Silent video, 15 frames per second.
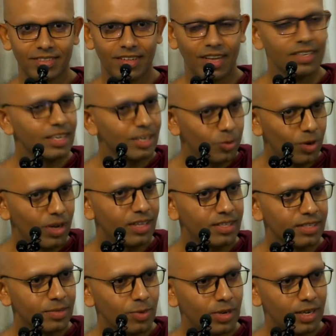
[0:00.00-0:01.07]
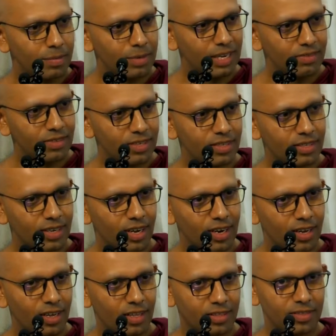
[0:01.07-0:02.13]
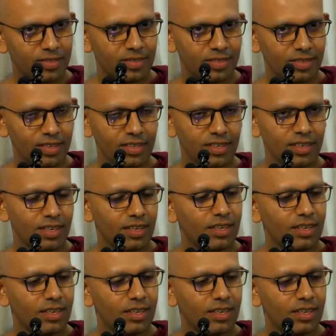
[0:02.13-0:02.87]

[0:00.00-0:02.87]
I'll tell you why. This is why I believe this is an Arahant, right?